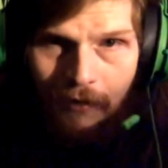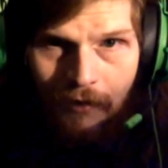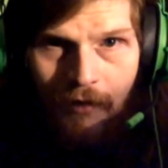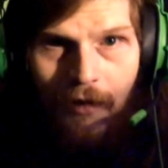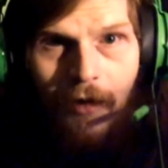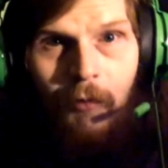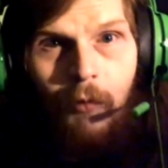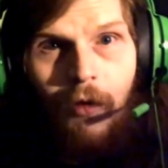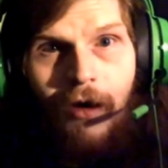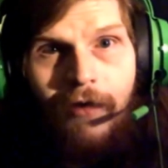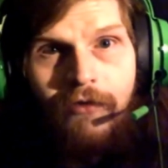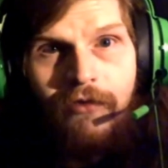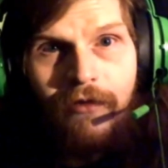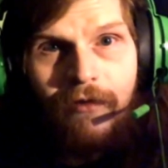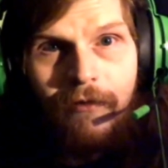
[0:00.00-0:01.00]
and
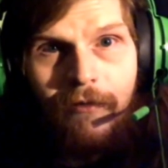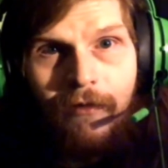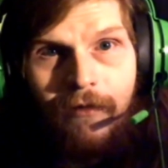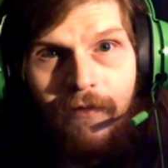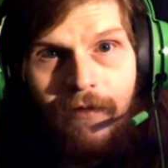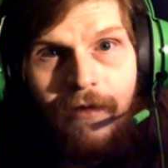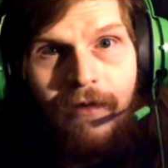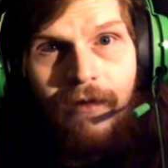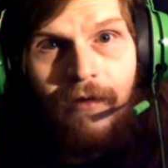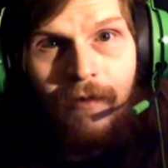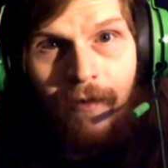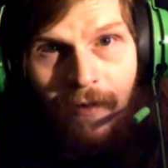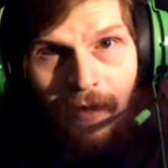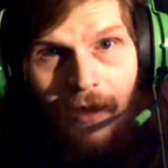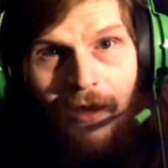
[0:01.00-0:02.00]
watch it, because they got
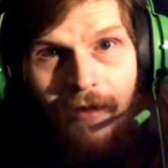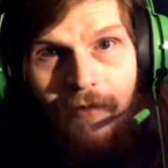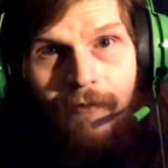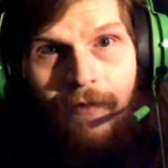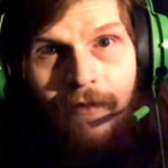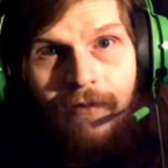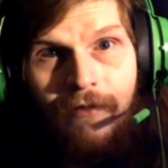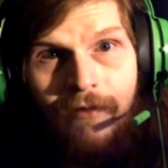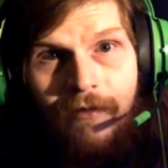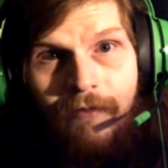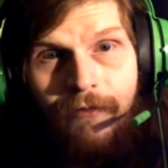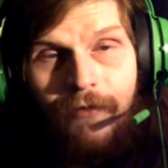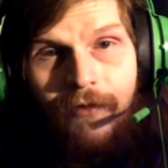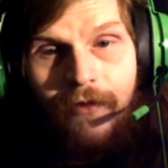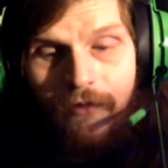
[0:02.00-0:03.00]
a lot of excellent
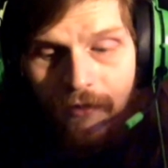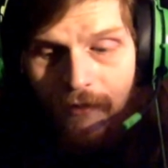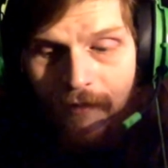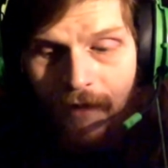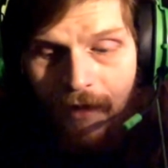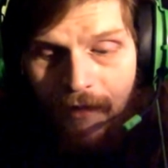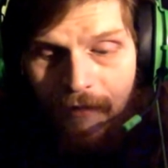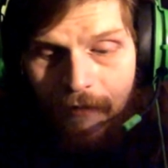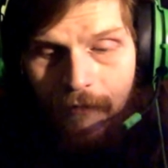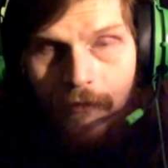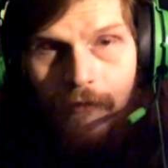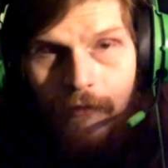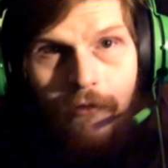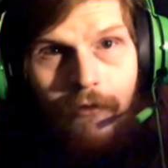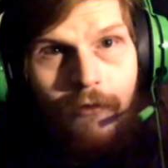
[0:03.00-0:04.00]
footage in that.
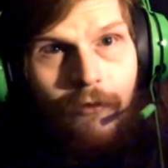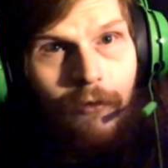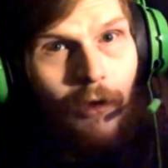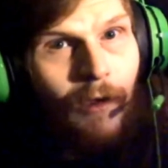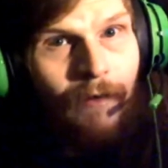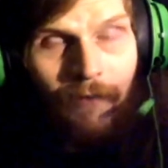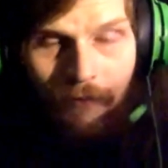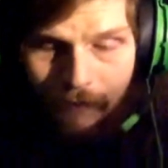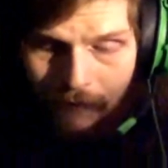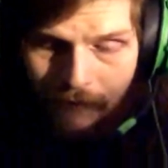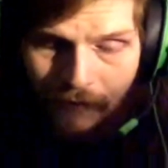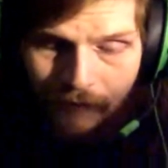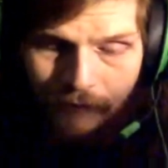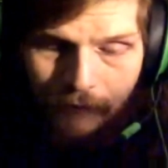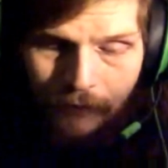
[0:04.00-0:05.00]
Just excellent
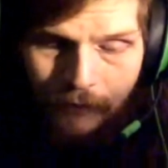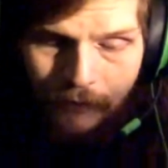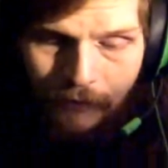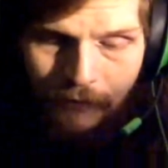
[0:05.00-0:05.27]
stuff, dude.